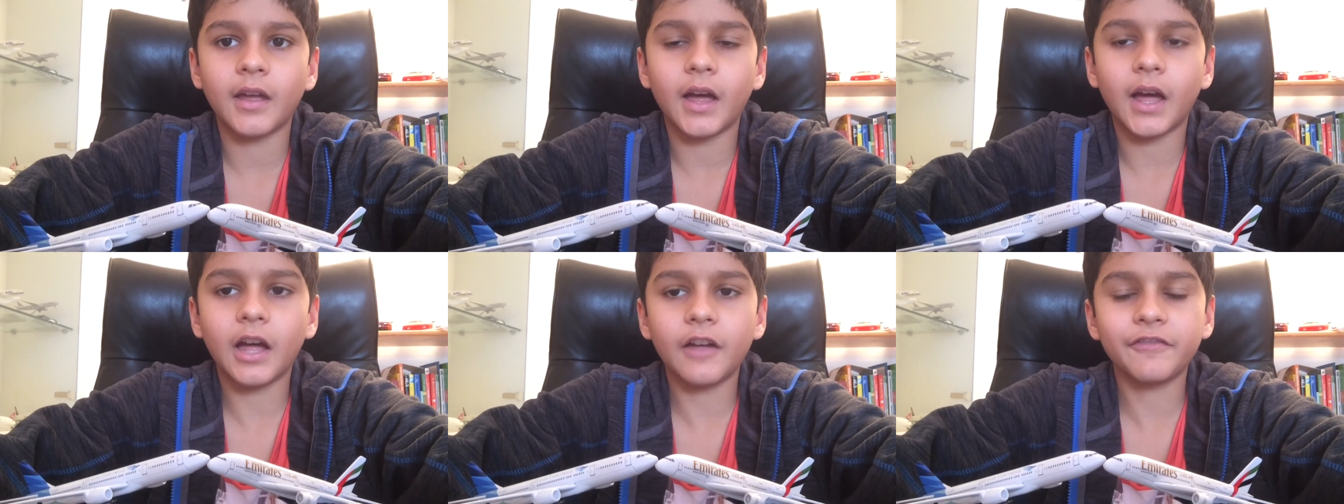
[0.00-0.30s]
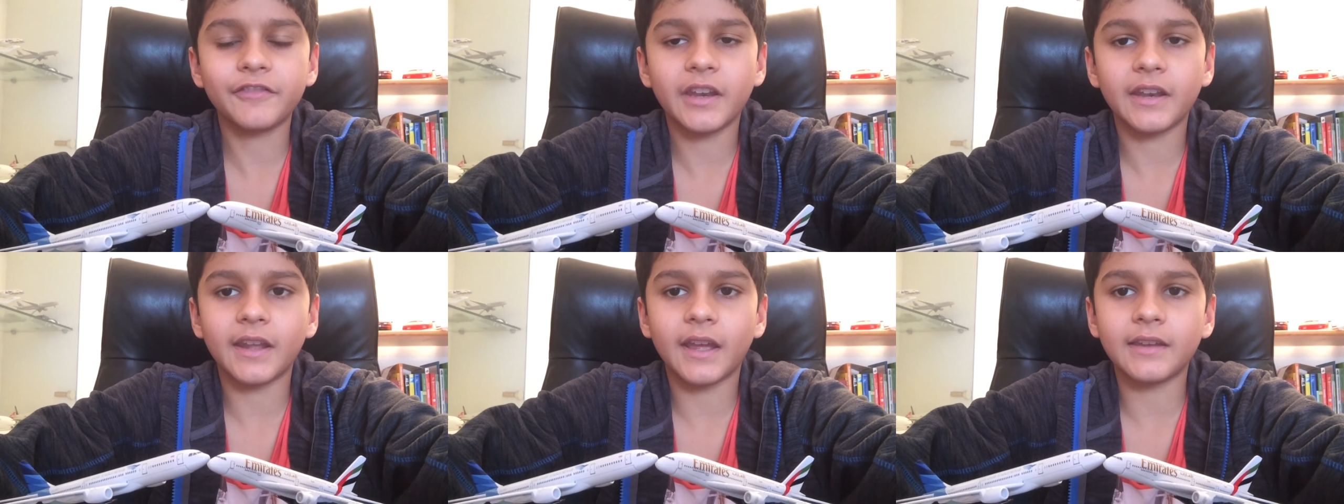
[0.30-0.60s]

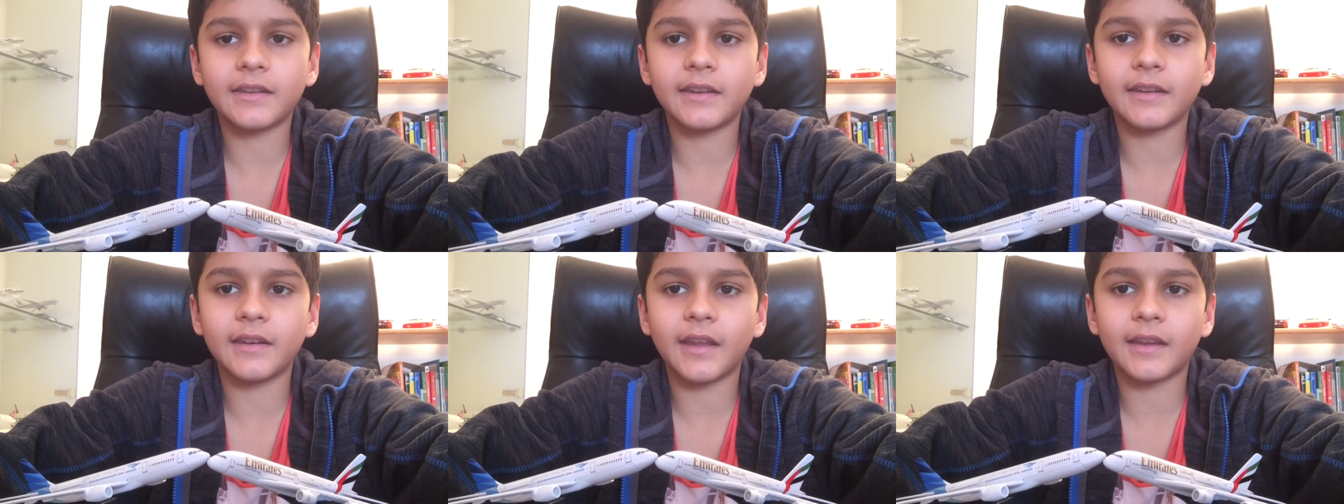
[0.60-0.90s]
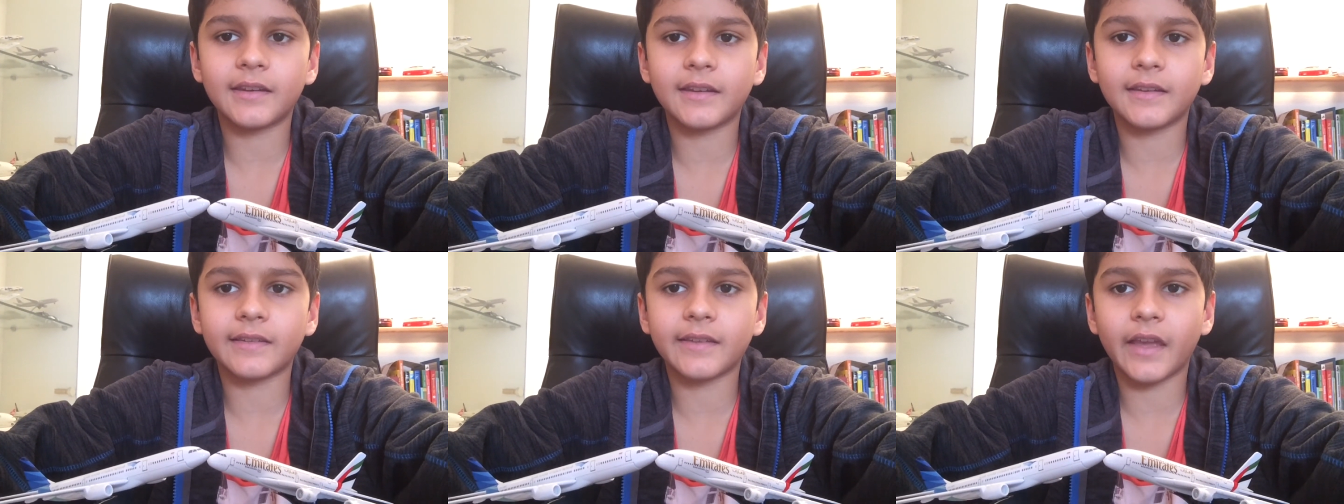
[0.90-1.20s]
After
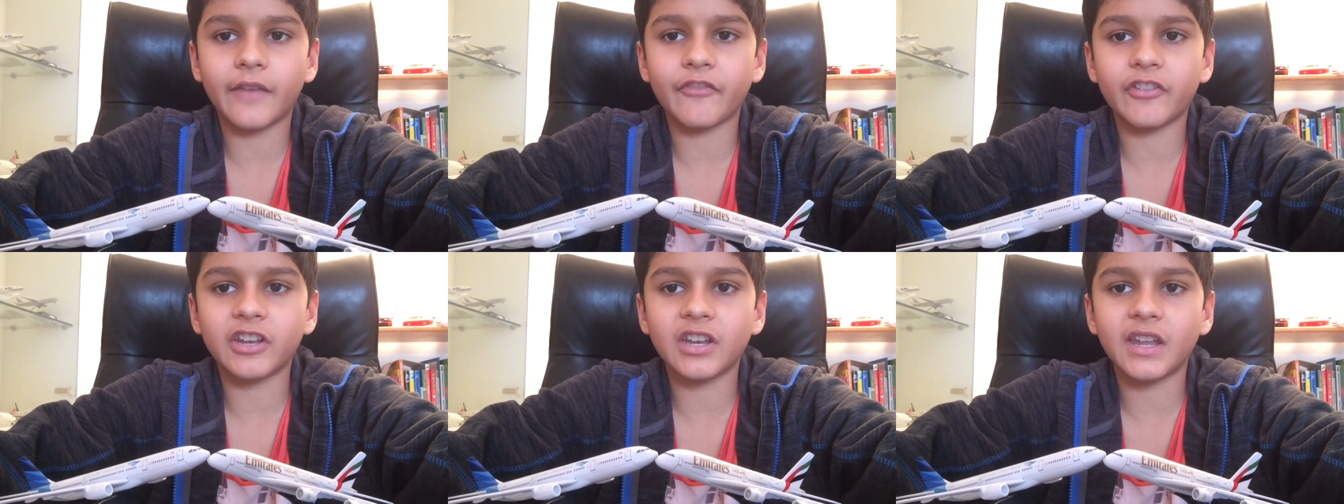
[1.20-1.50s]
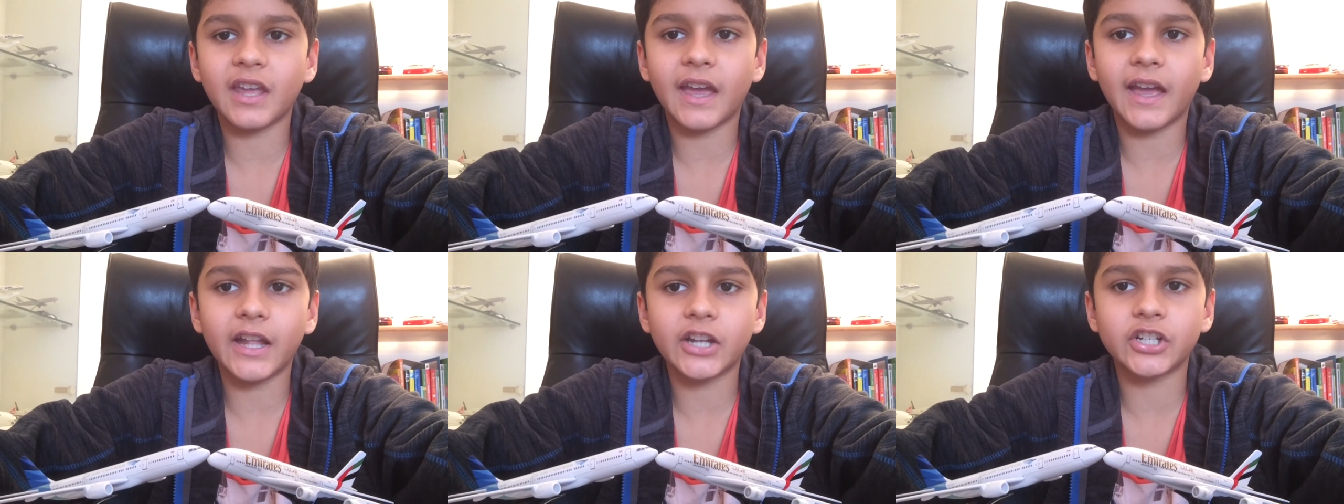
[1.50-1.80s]

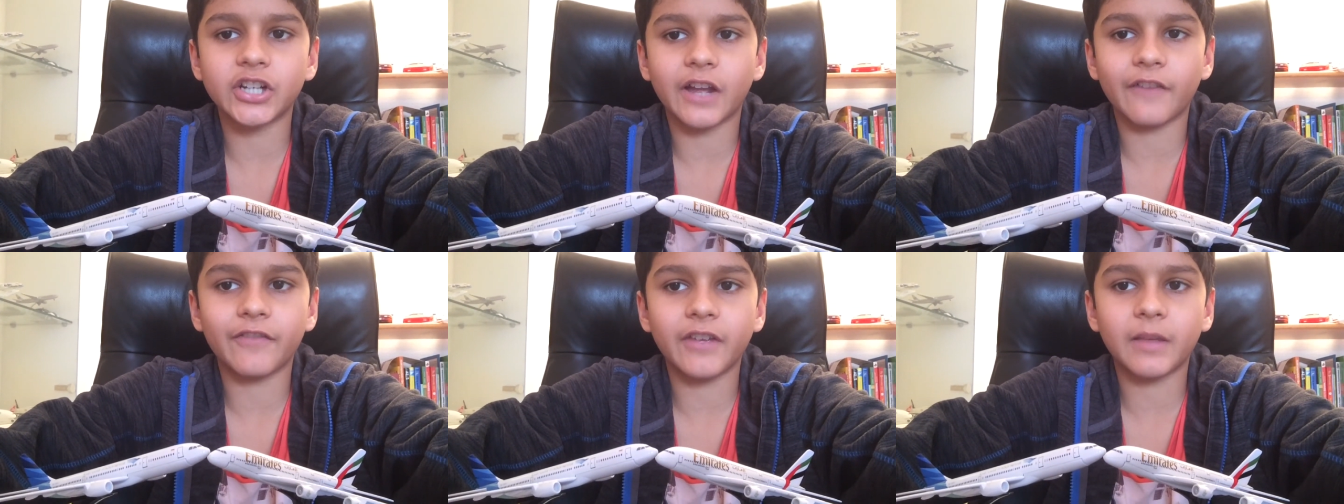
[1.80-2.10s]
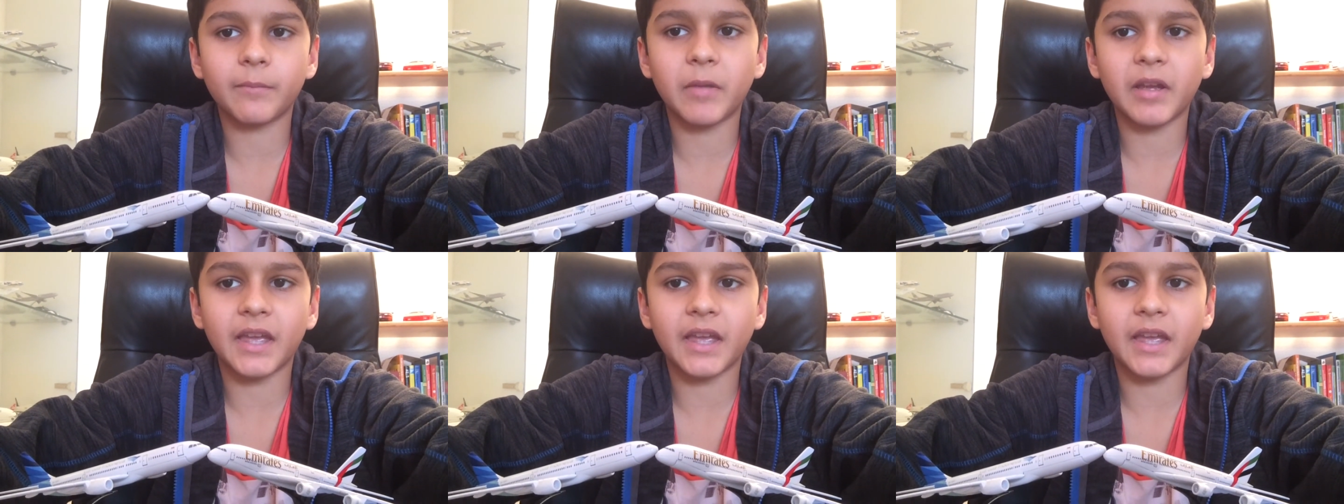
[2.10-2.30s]
1987, air traffic